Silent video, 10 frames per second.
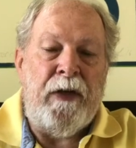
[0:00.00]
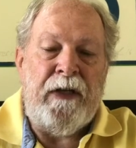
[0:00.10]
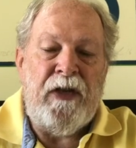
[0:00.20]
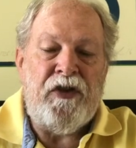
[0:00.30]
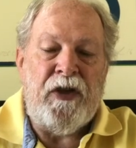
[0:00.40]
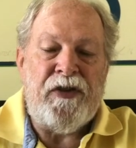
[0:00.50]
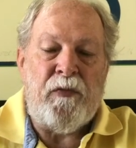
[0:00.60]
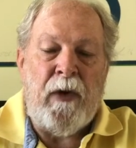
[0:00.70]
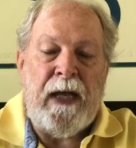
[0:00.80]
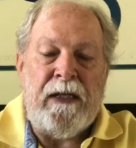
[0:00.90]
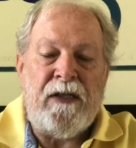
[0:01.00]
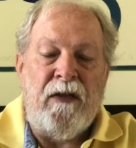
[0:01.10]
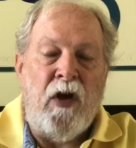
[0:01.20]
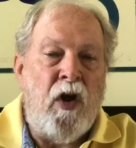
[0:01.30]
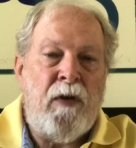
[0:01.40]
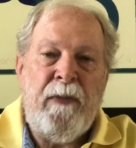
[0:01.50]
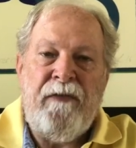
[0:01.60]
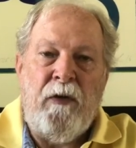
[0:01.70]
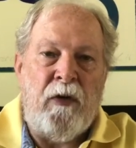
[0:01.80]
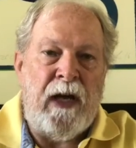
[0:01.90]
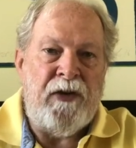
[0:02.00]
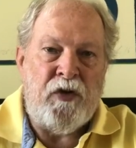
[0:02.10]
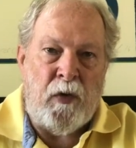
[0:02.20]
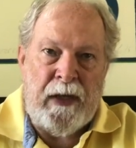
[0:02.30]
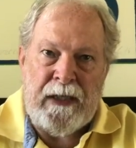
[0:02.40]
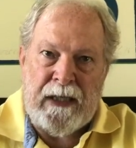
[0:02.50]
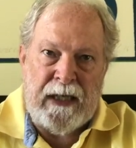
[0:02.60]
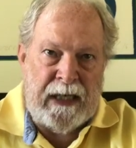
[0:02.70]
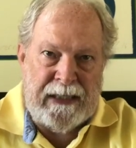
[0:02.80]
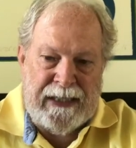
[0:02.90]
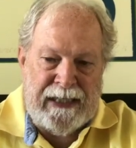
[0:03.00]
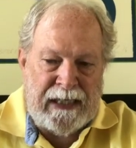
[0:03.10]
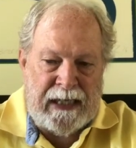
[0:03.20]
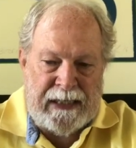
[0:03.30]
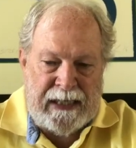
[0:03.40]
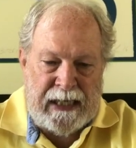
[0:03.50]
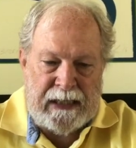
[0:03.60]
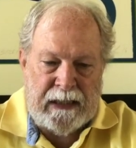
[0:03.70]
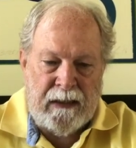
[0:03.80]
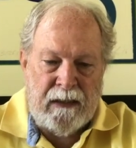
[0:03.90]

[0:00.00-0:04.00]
Indigenous rights long before I joined in 1998.